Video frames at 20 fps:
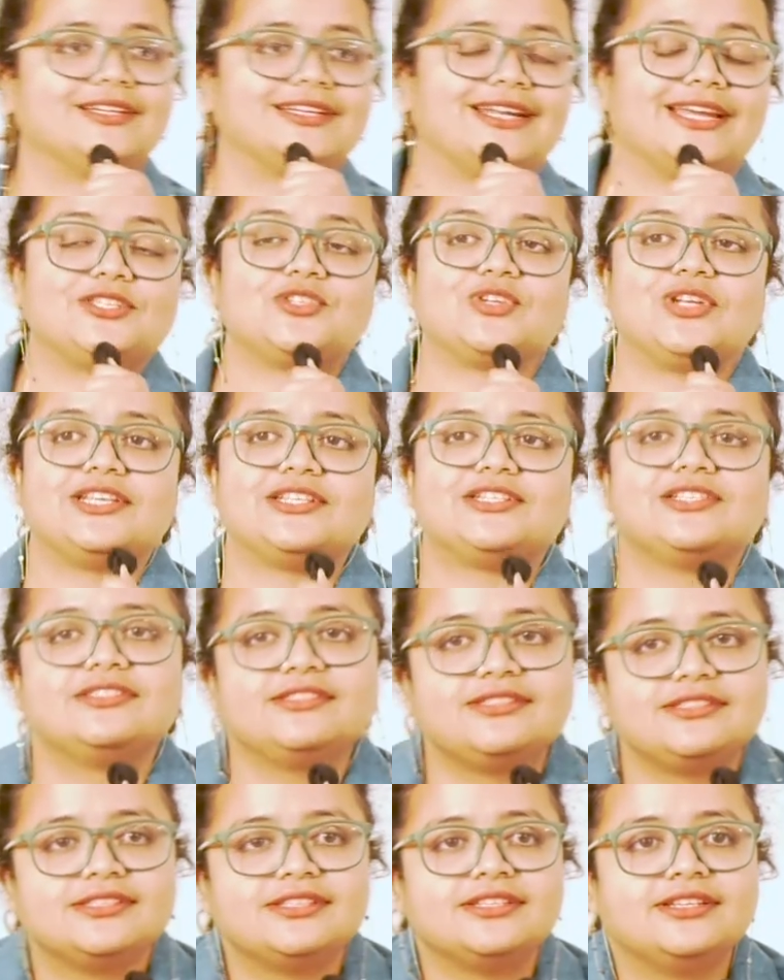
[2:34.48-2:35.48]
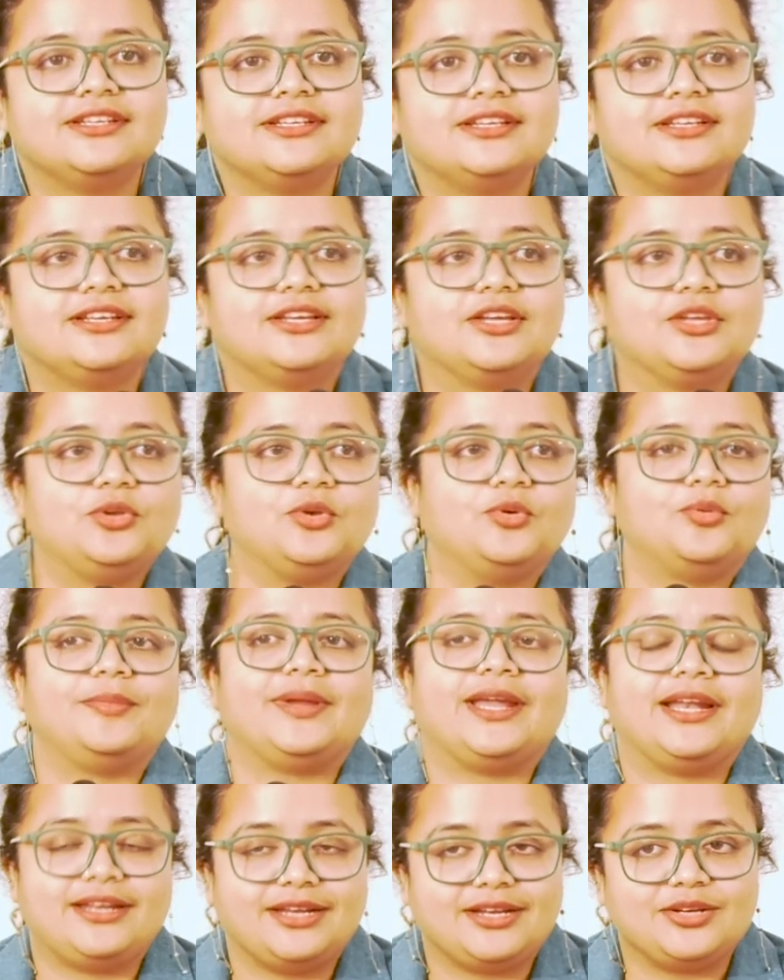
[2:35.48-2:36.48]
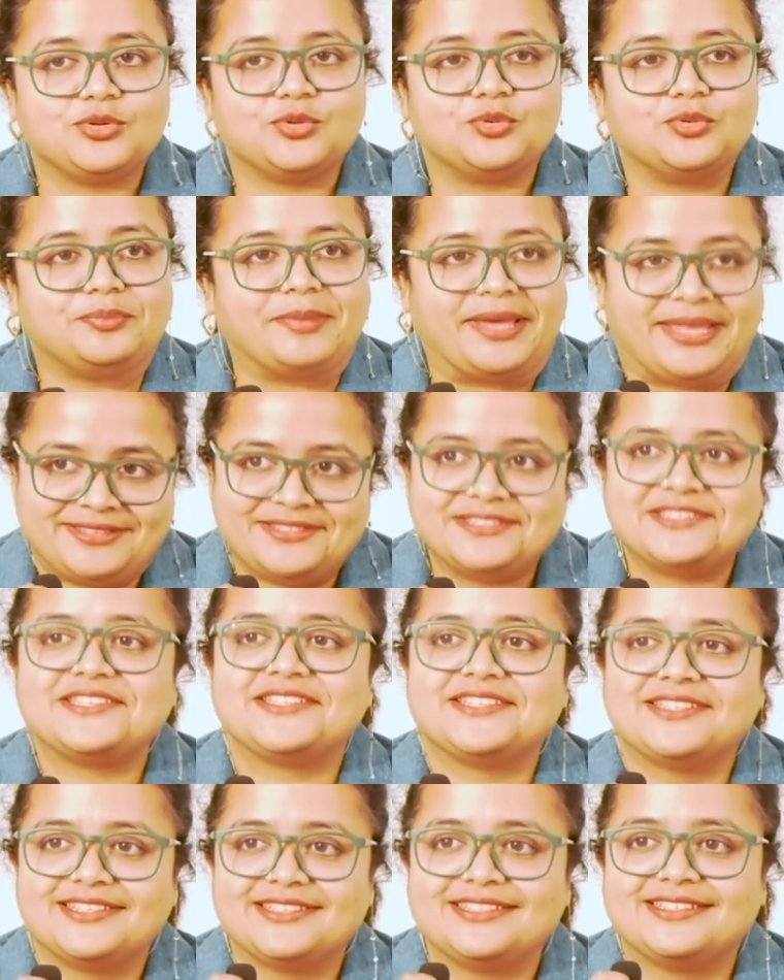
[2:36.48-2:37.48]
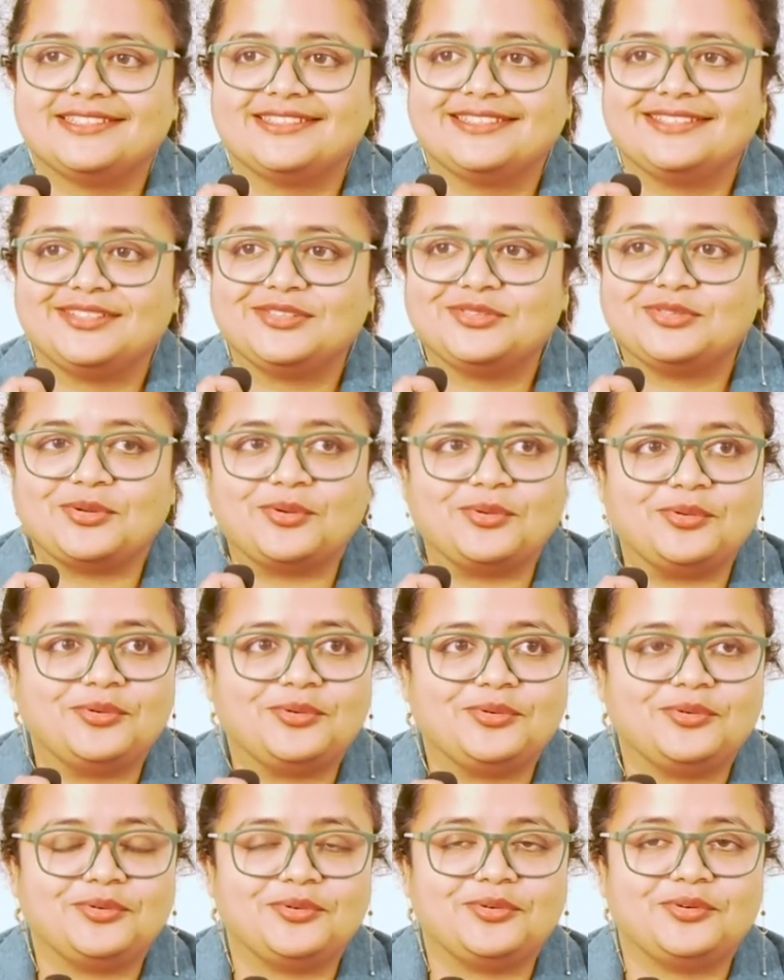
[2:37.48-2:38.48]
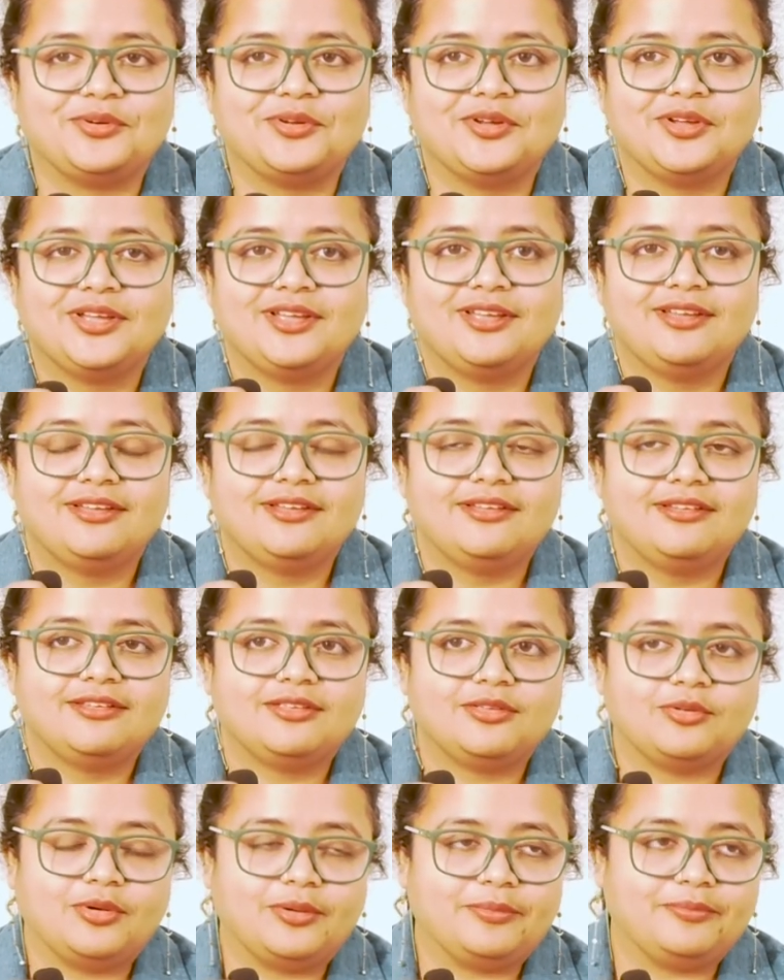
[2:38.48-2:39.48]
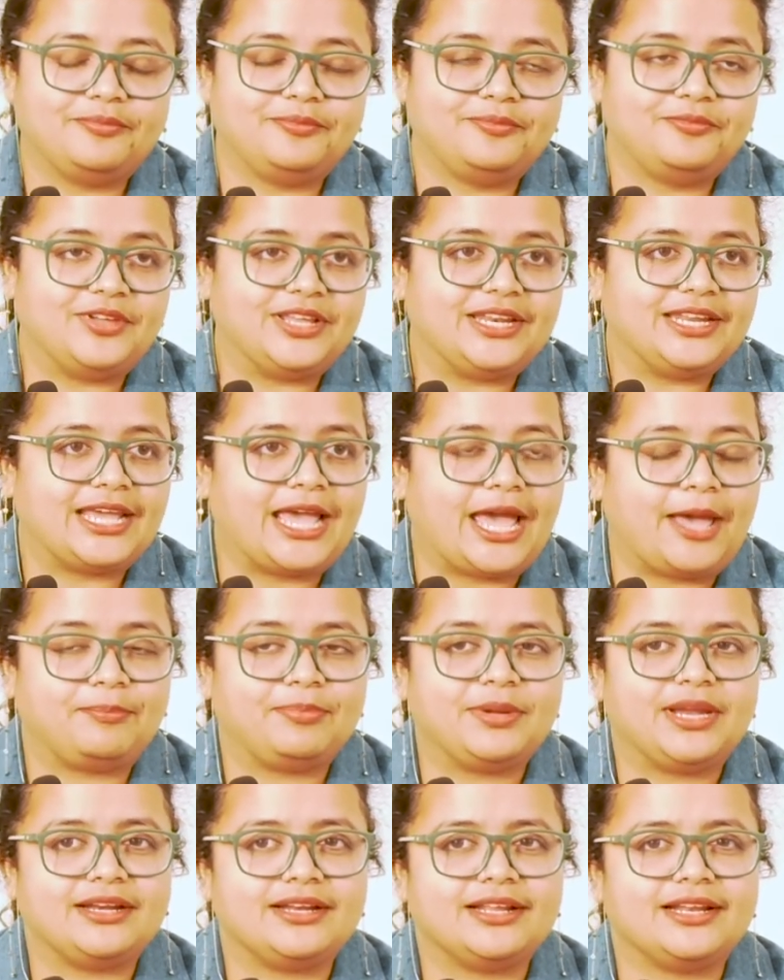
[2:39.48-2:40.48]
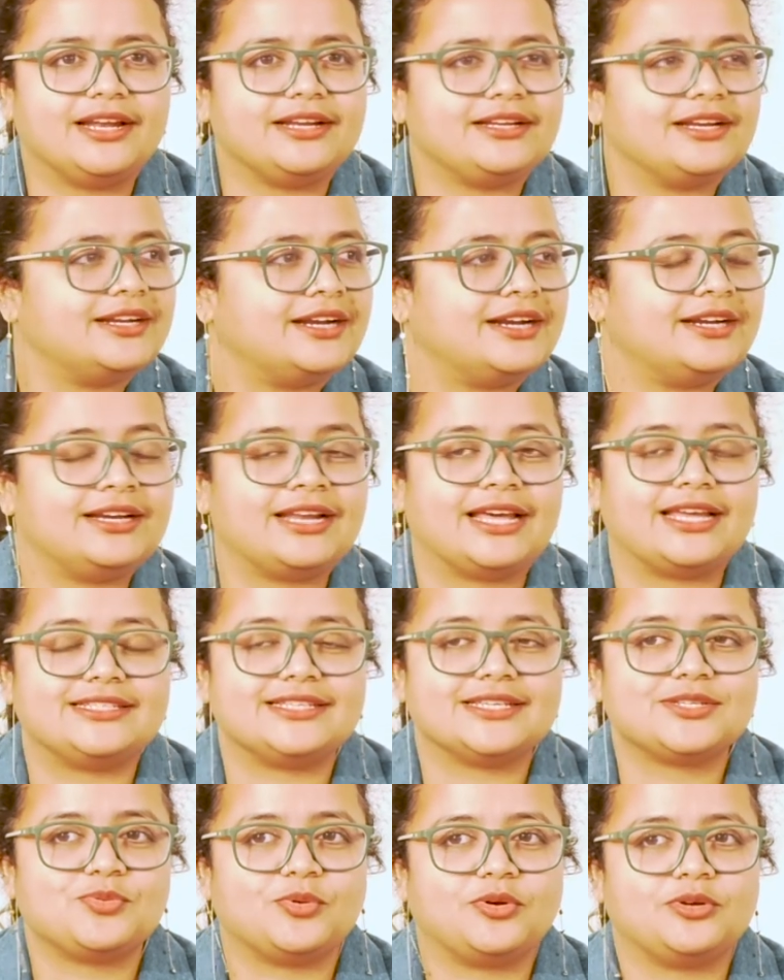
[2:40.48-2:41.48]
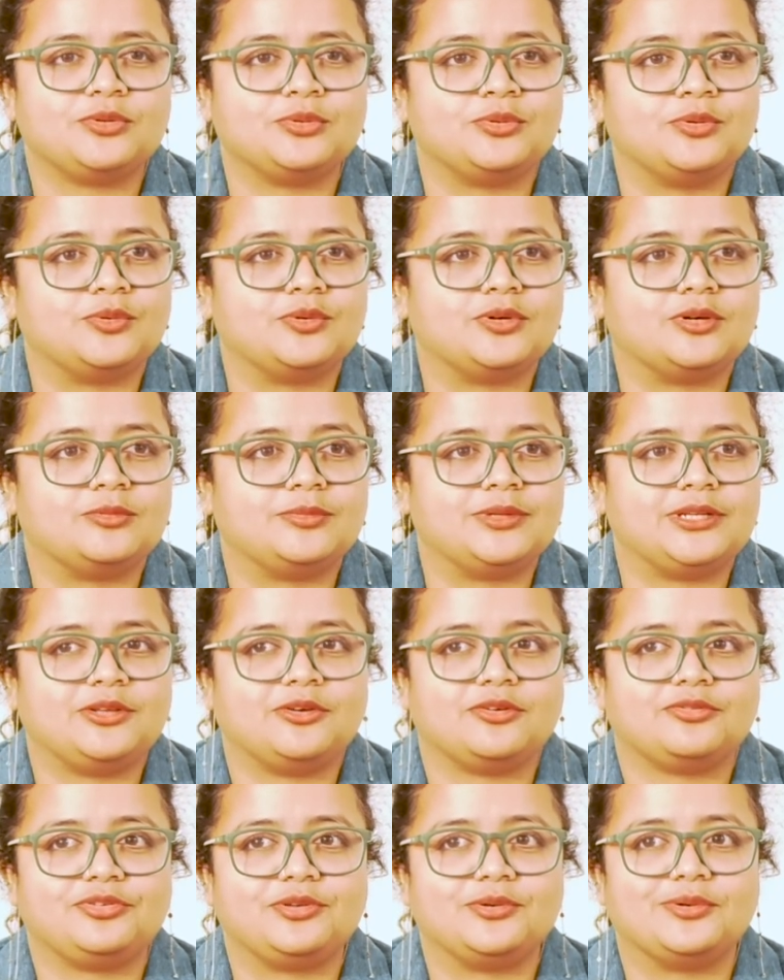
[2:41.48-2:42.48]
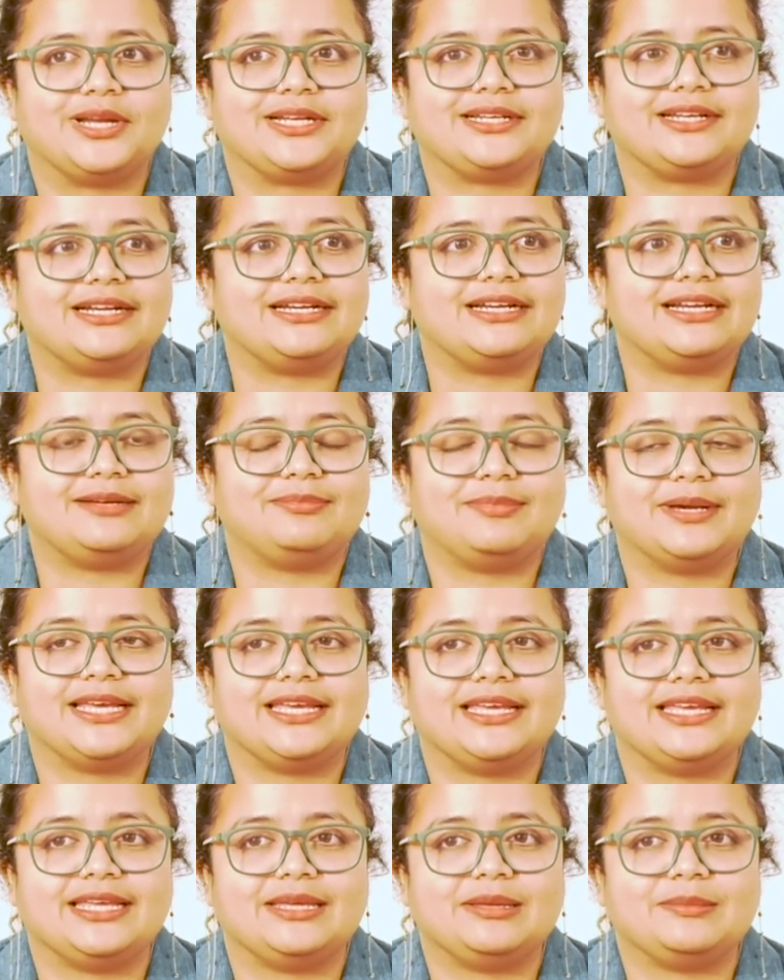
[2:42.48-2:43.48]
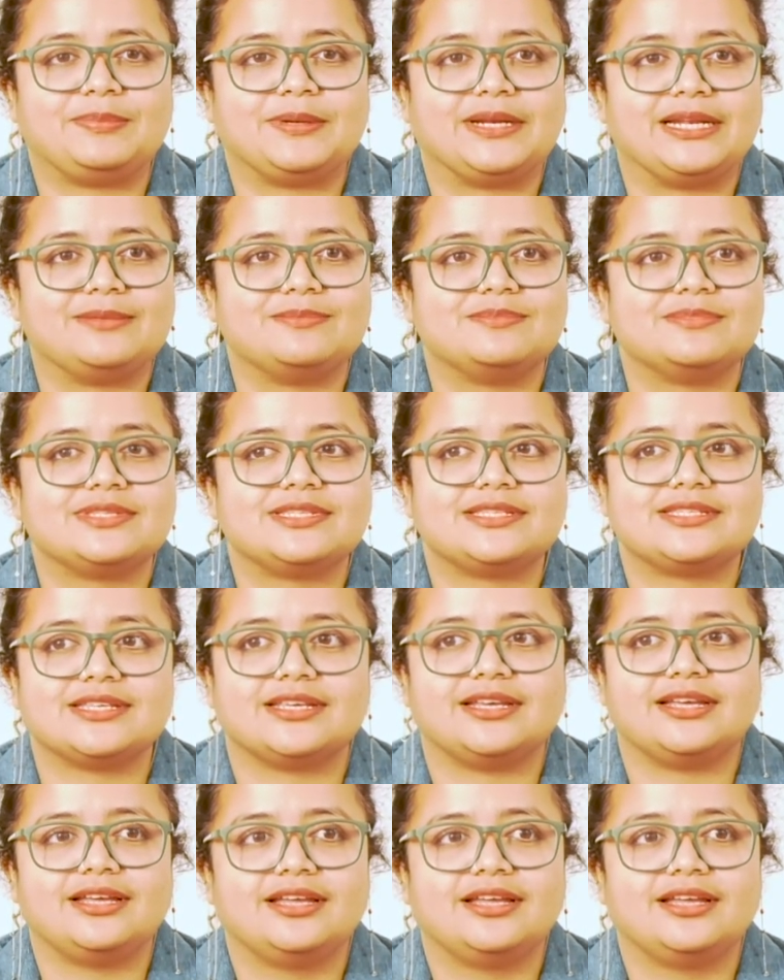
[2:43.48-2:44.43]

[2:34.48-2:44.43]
congratulations. You made it to mains. So I'm very happy and delighted, and I just want to know how many of you attended my prelims